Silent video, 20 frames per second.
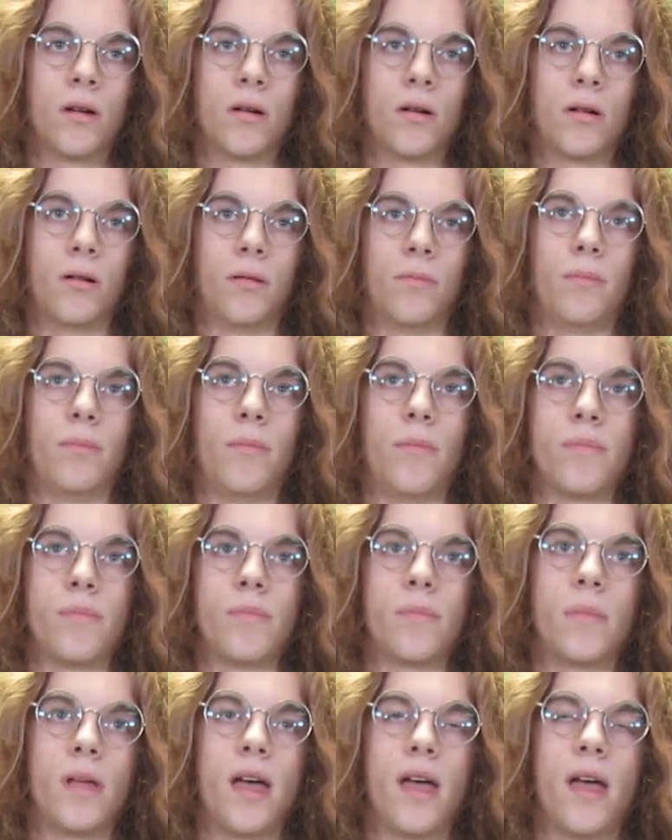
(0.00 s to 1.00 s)
or
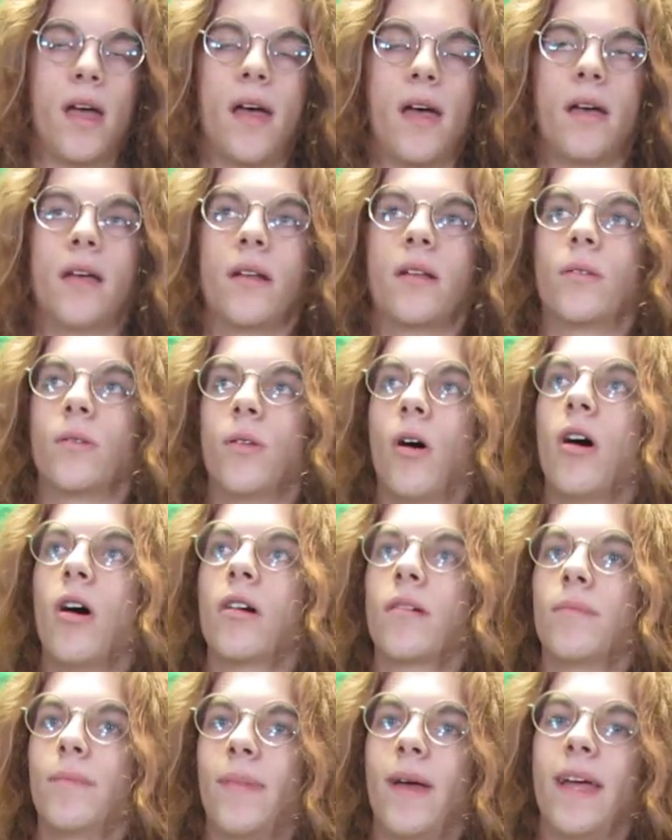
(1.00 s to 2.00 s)

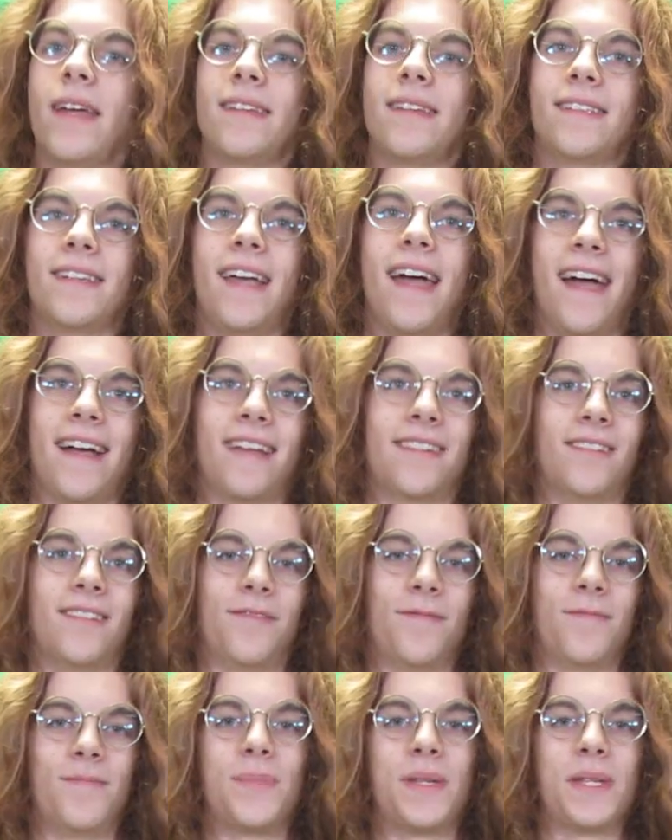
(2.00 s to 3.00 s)
log base x
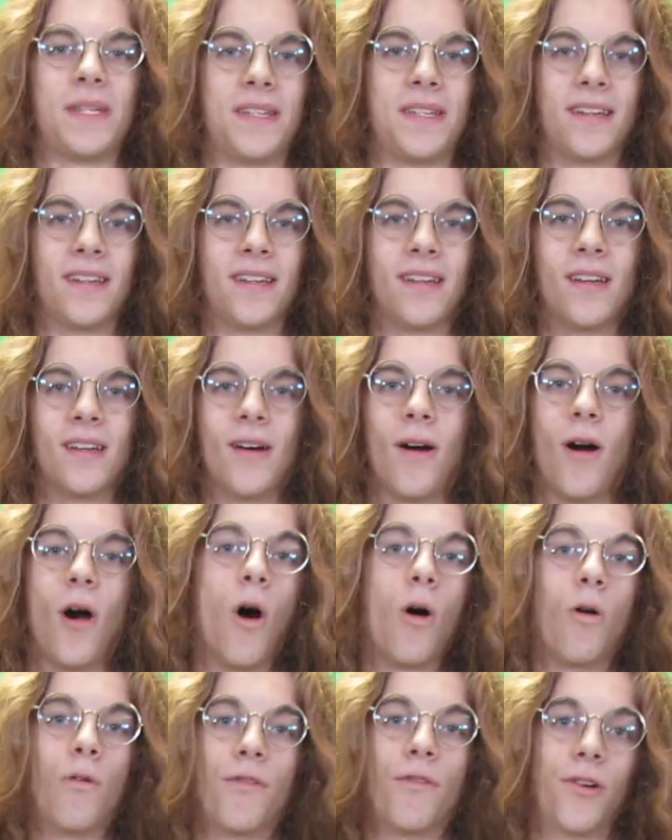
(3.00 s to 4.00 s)
of B
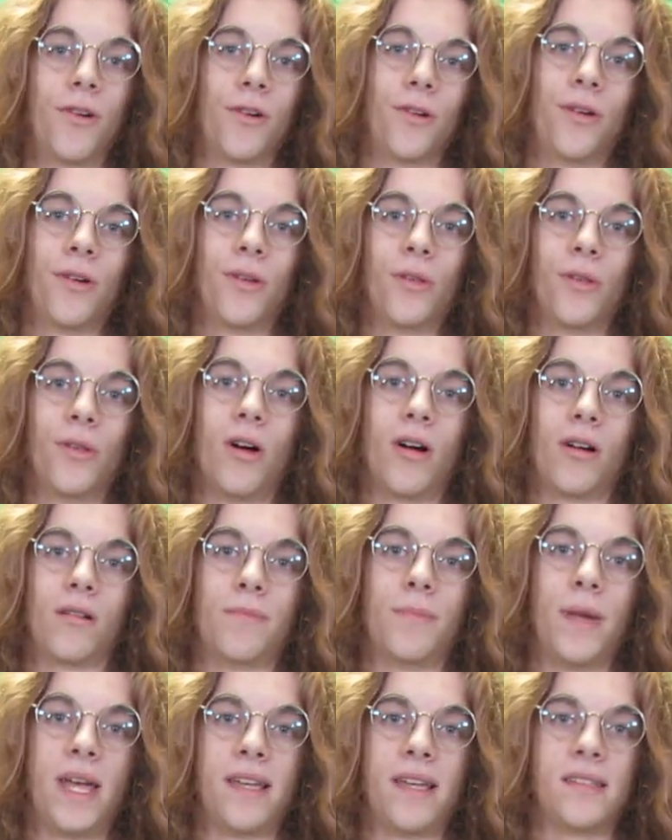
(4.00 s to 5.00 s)
over log
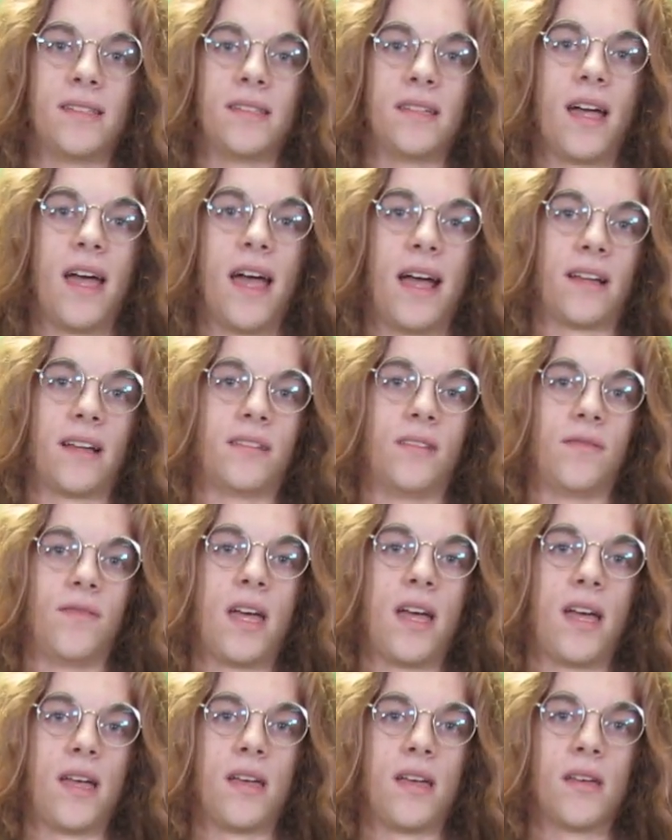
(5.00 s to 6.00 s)
base x of
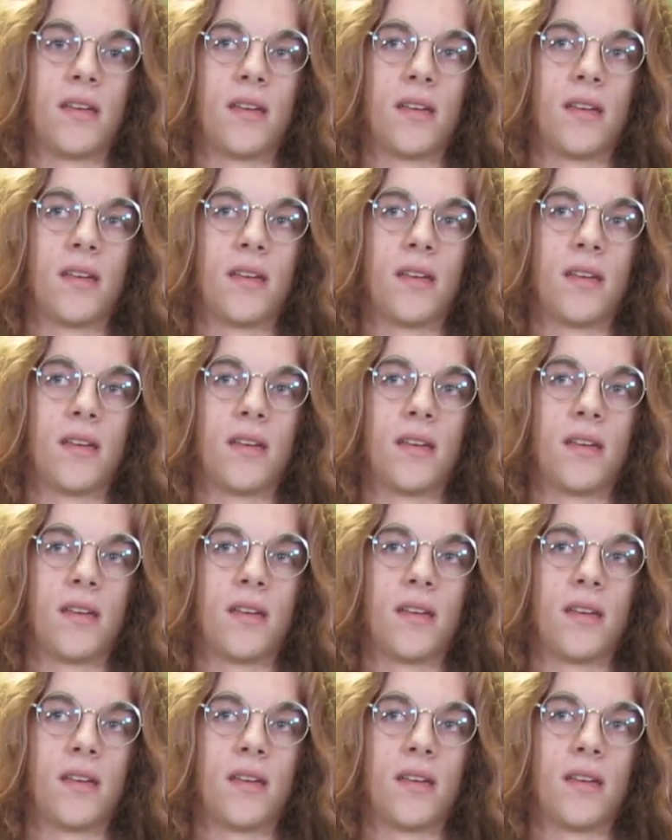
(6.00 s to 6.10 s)
A.